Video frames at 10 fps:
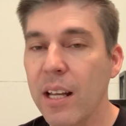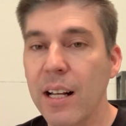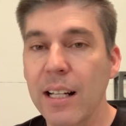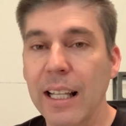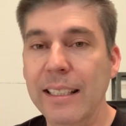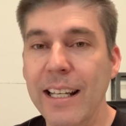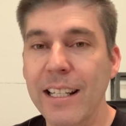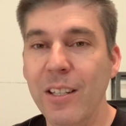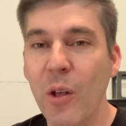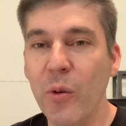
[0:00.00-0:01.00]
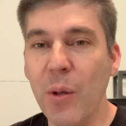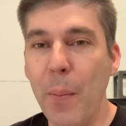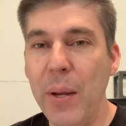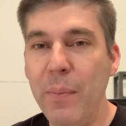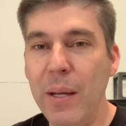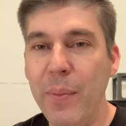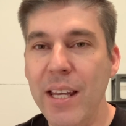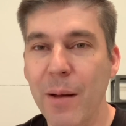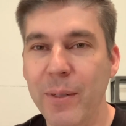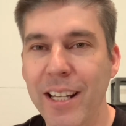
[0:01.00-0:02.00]
Let's get into those
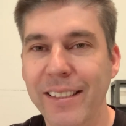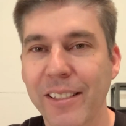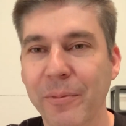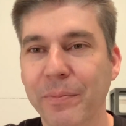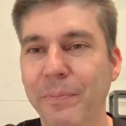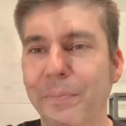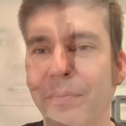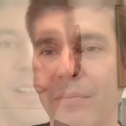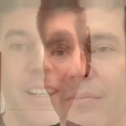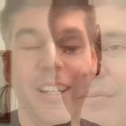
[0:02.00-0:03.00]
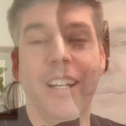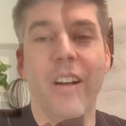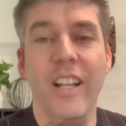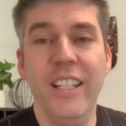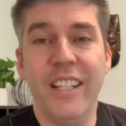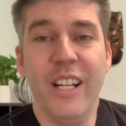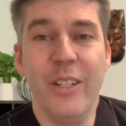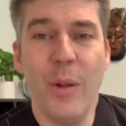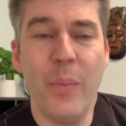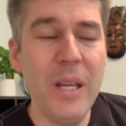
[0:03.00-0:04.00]
PPP updates. All right, let's get
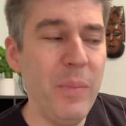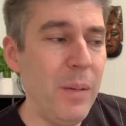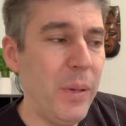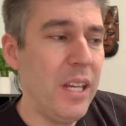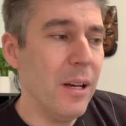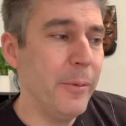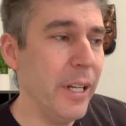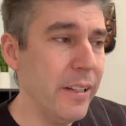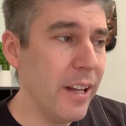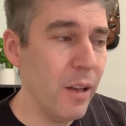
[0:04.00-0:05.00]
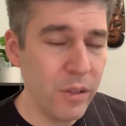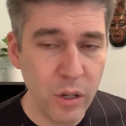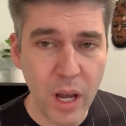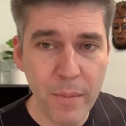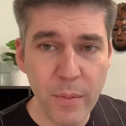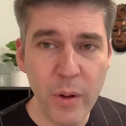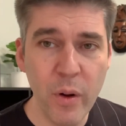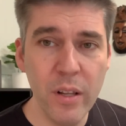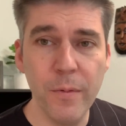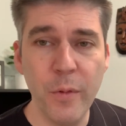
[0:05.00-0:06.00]
into the PPP updates. Now, if you do happen to be
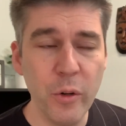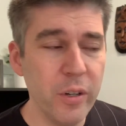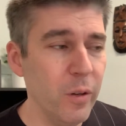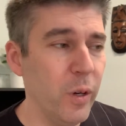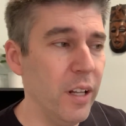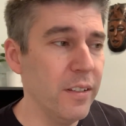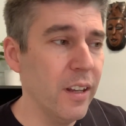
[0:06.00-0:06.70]
one of the fortunate ones